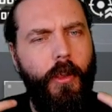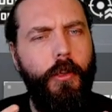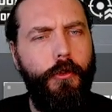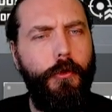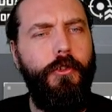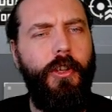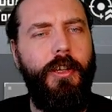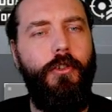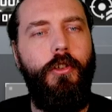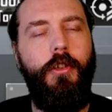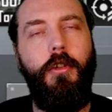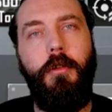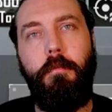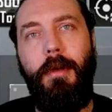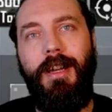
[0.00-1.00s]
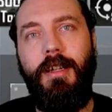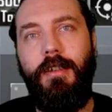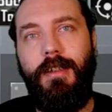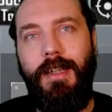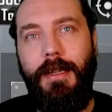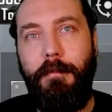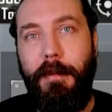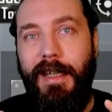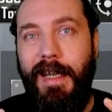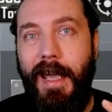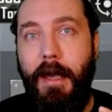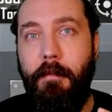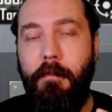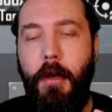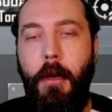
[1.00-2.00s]
So it's actually got a better
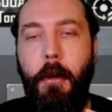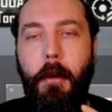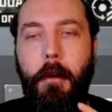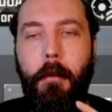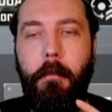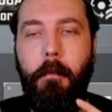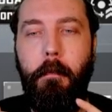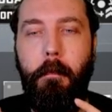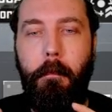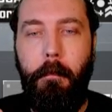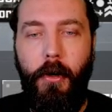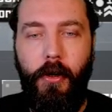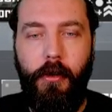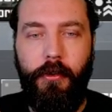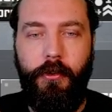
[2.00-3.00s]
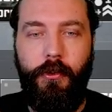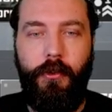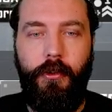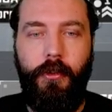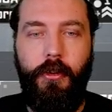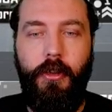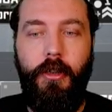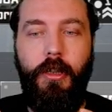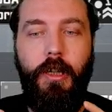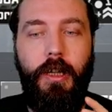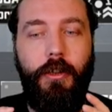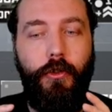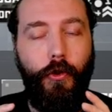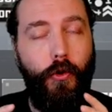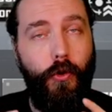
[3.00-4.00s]
DPM, but
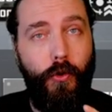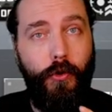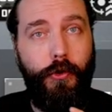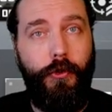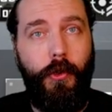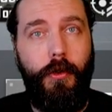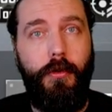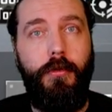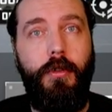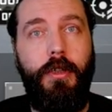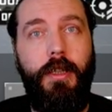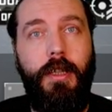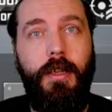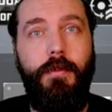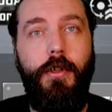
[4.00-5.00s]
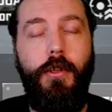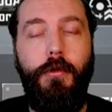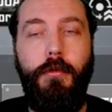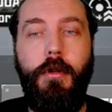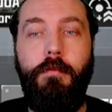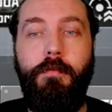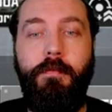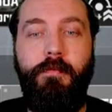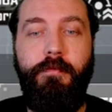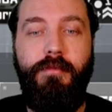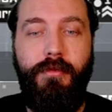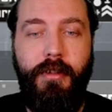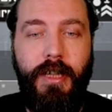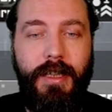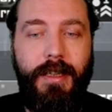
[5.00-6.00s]
it's also giving you a
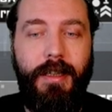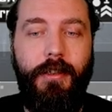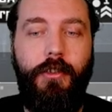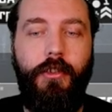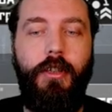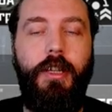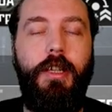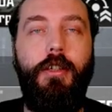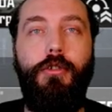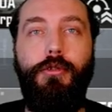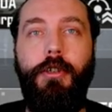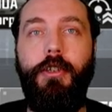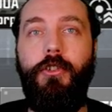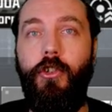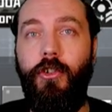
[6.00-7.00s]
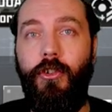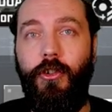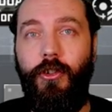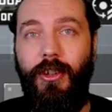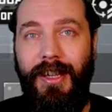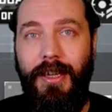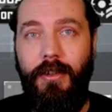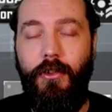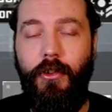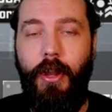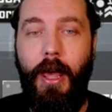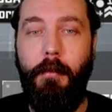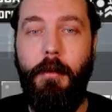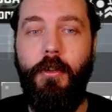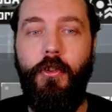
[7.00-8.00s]
pretty decent increase in siege
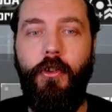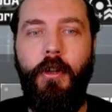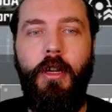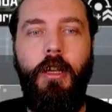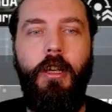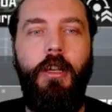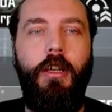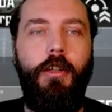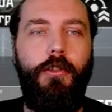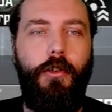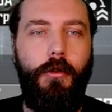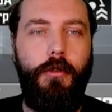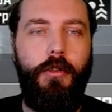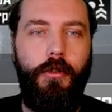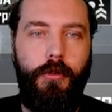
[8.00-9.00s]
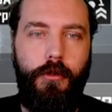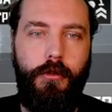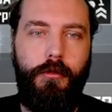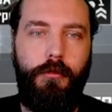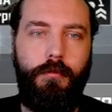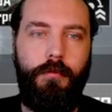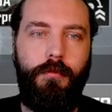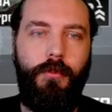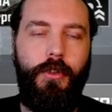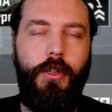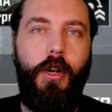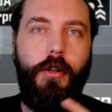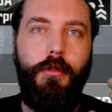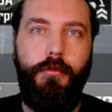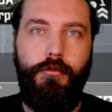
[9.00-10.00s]
damage. So you're, you
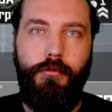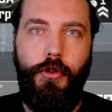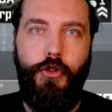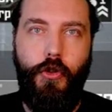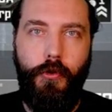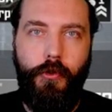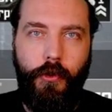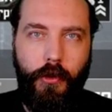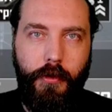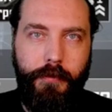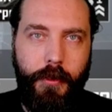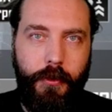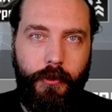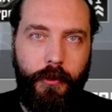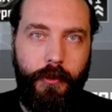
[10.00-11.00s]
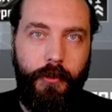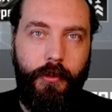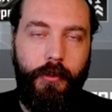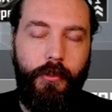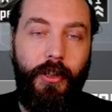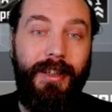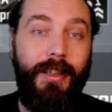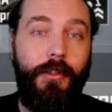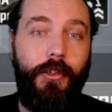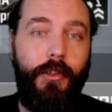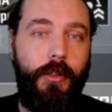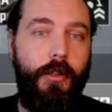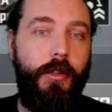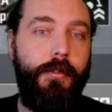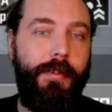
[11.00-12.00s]
know, reducing your
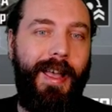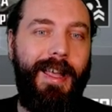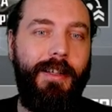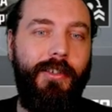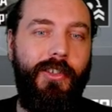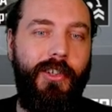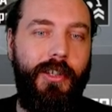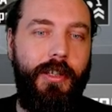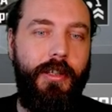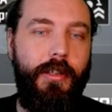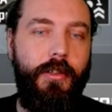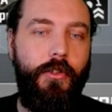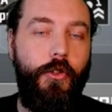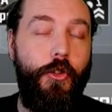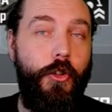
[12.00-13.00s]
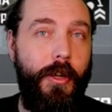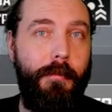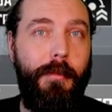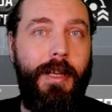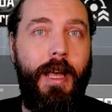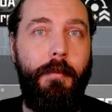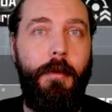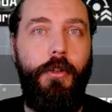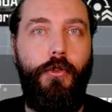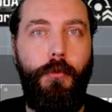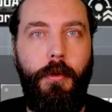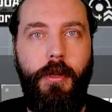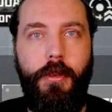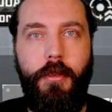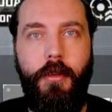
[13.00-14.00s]
versatility of anti-ship damage
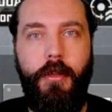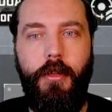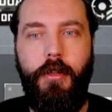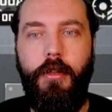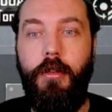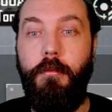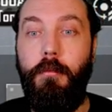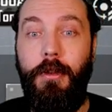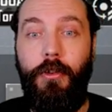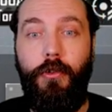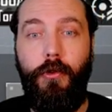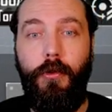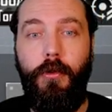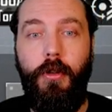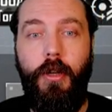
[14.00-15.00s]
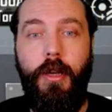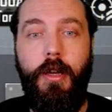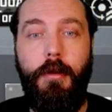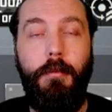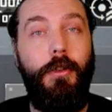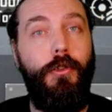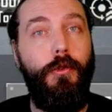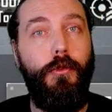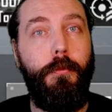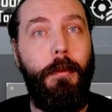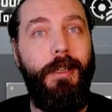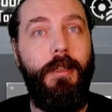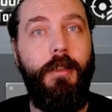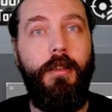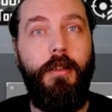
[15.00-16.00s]
with the missiles
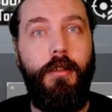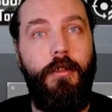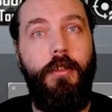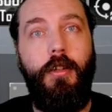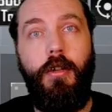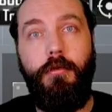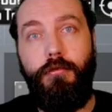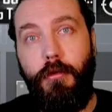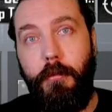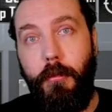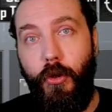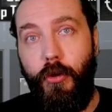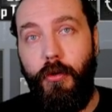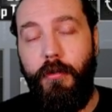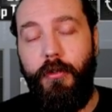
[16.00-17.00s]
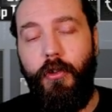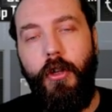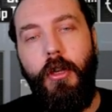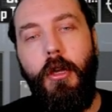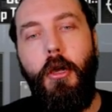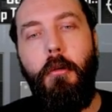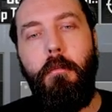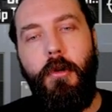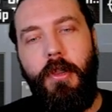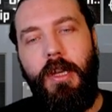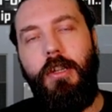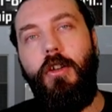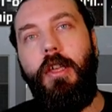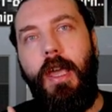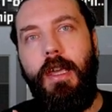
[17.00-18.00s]
being, you know, removed, but then
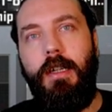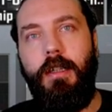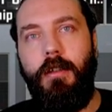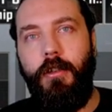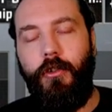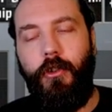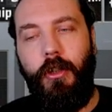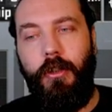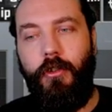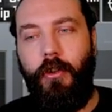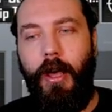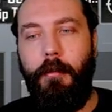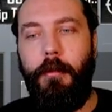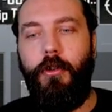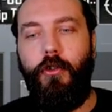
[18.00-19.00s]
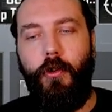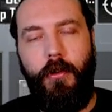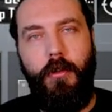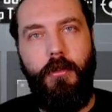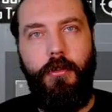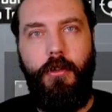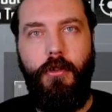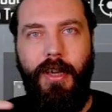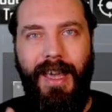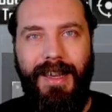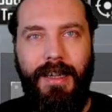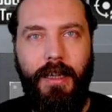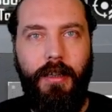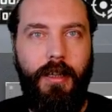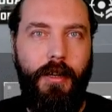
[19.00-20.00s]
you're gaining the siege damage. So you're
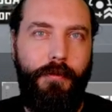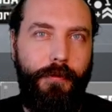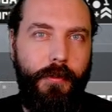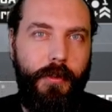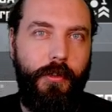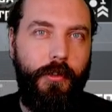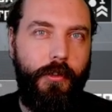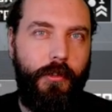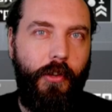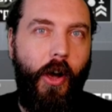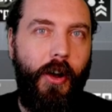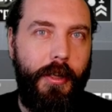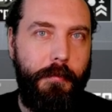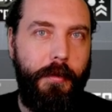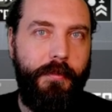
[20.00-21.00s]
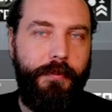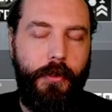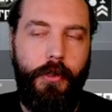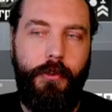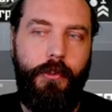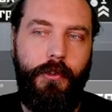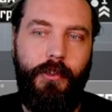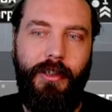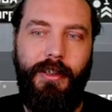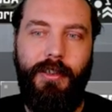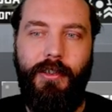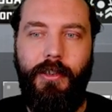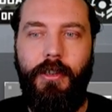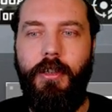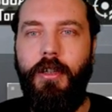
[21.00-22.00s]
gaining a different type of
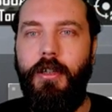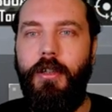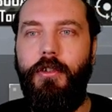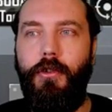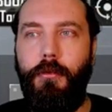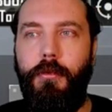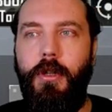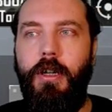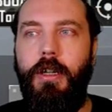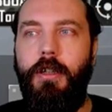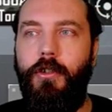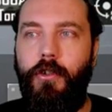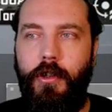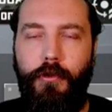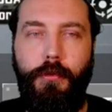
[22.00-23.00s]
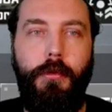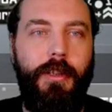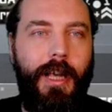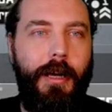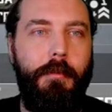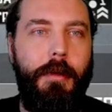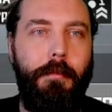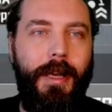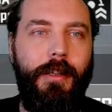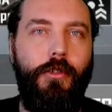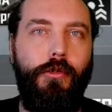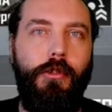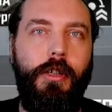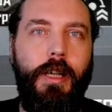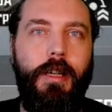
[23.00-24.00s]
versatility, as it were. This will now be
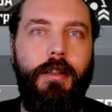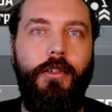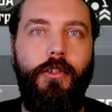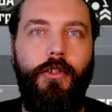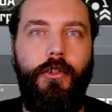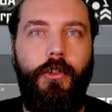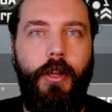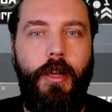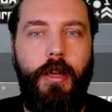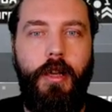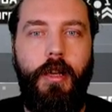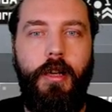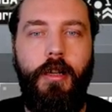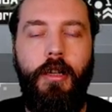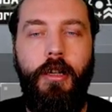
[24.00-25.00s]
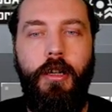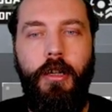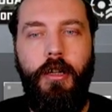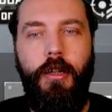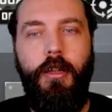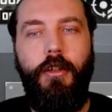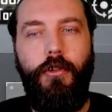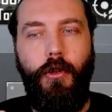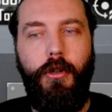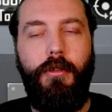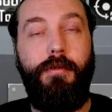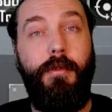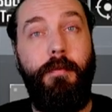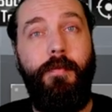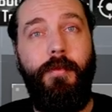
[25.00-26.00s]
better against sort
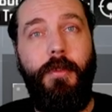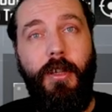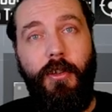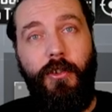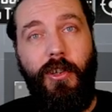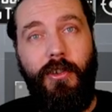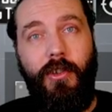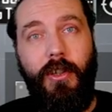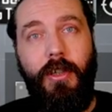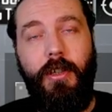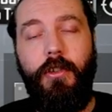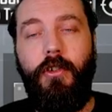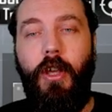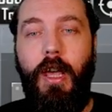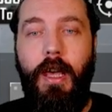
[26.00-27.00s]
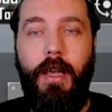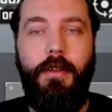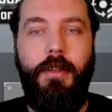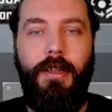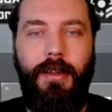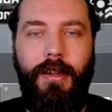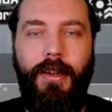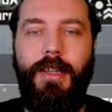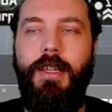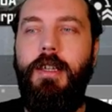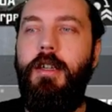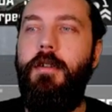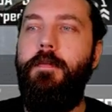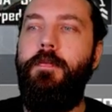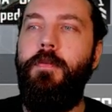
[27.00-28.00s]
of cities and the like.